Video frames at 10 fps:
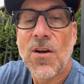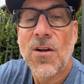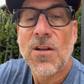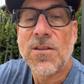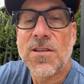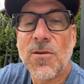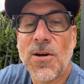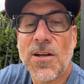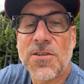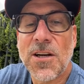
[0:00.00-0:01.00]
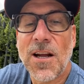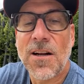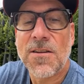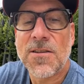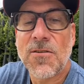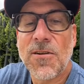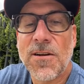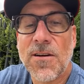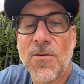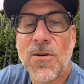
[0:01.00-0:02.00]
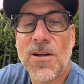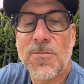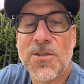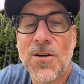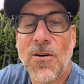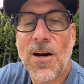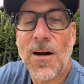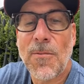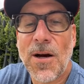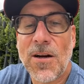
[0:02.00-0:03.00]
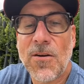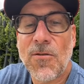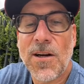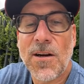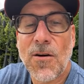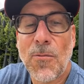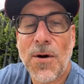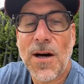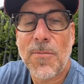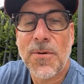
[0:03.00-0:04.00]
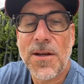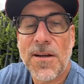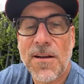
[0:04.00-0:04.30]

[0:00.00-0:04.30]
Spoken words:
Let's see what else you got on the screen here. What up, Joe? How about Gringo Poppy?